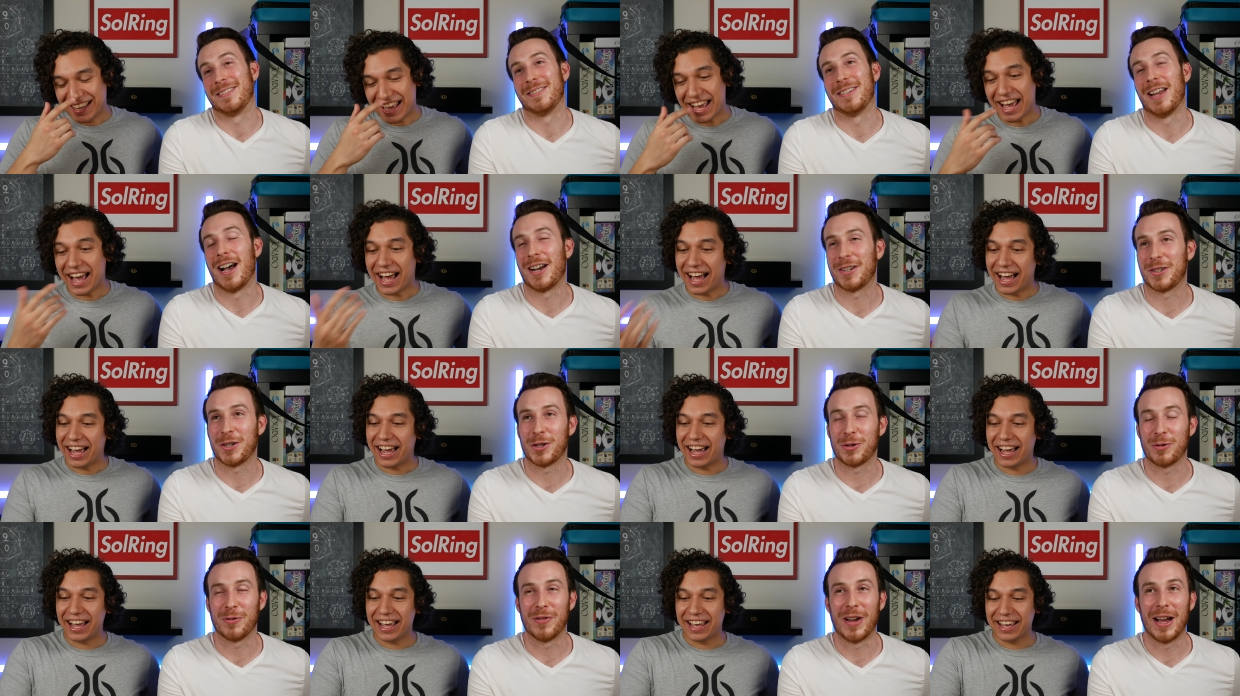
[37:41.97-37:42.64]
Speaker 1: Not
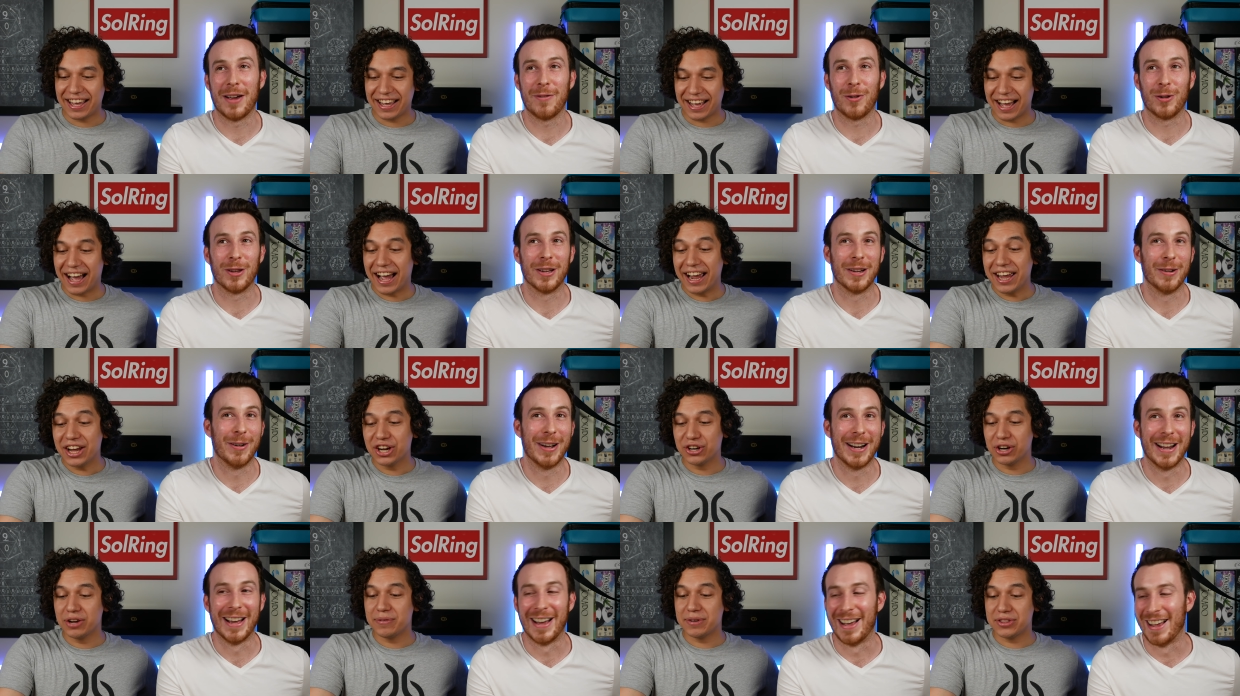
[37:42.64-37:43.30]
to survival. I, I
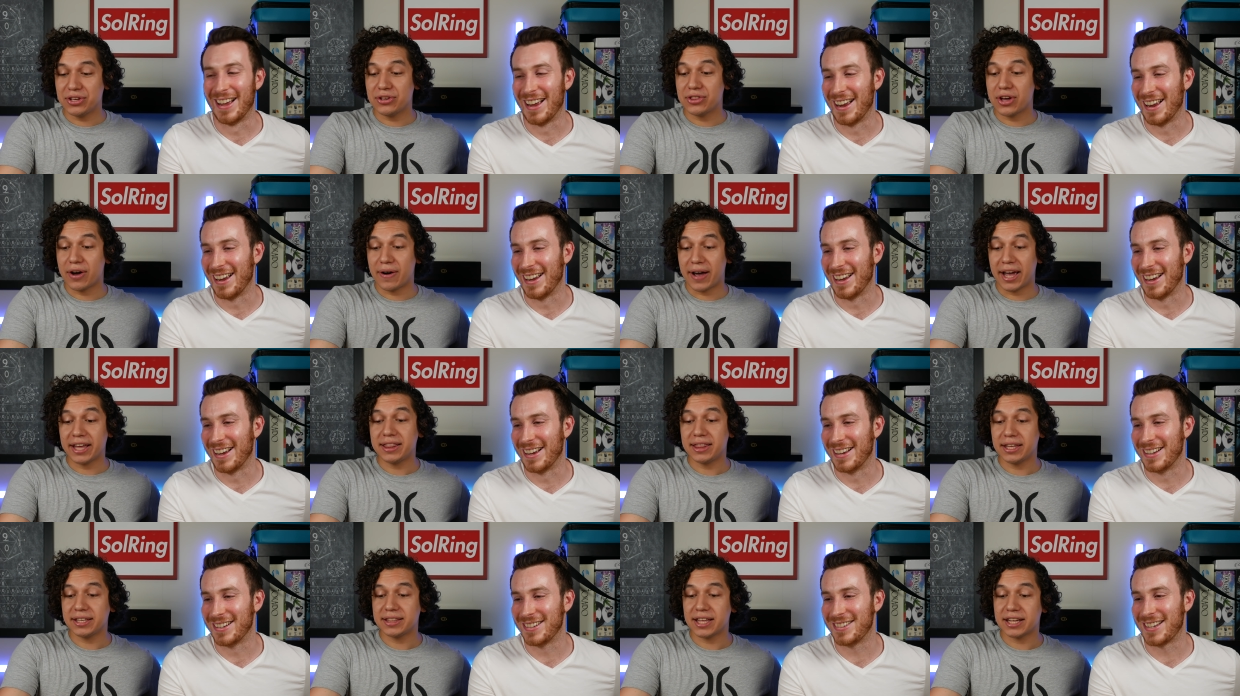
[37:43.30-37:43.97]
agree not? with you though.
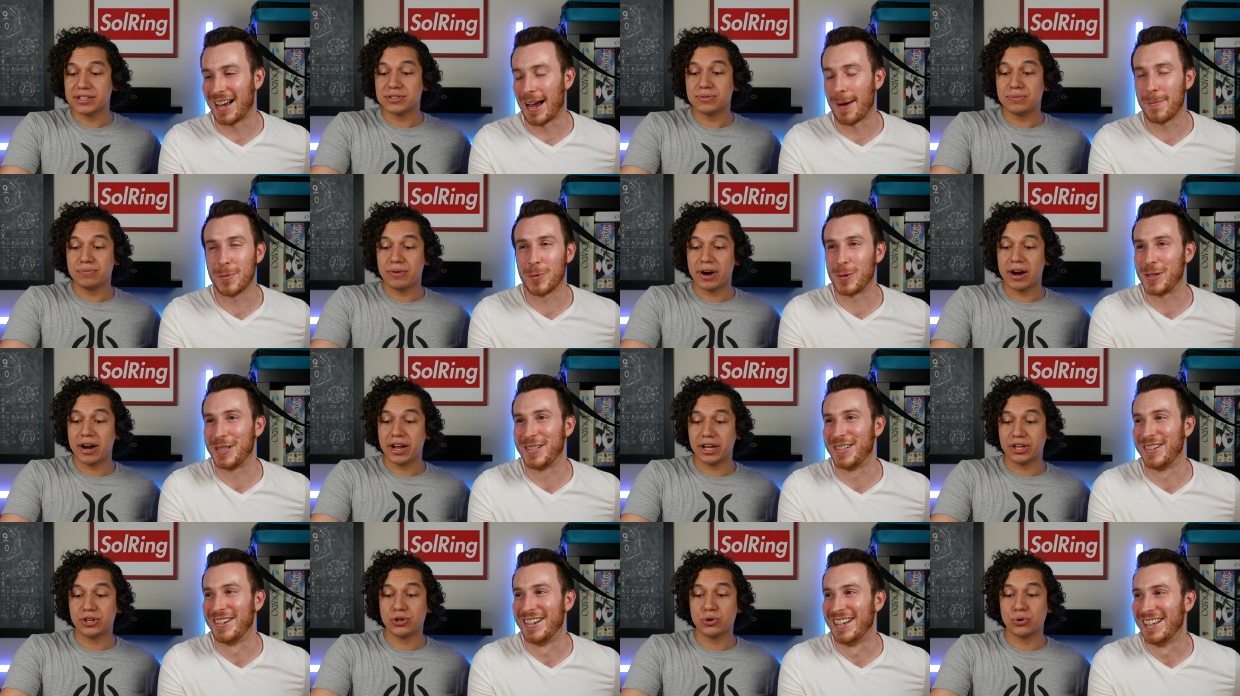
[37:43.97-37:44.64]
I think that's Time
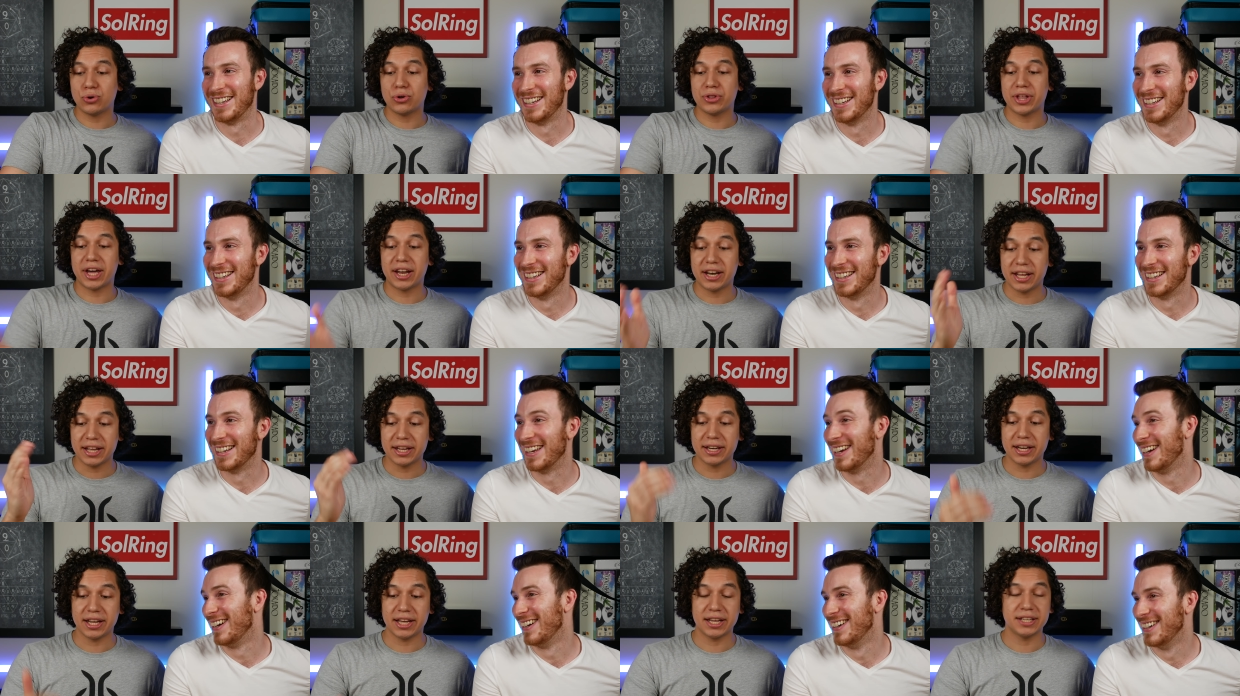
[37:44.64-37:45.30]
very cool
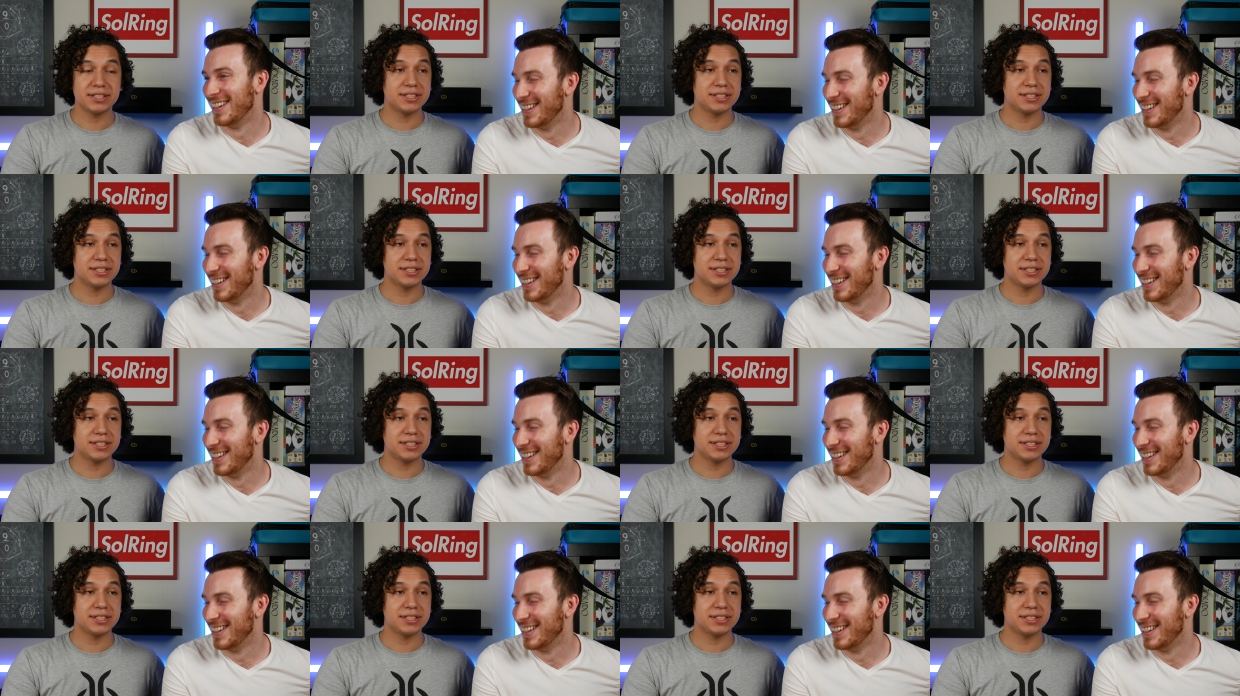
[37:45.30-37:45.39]
that it yeah.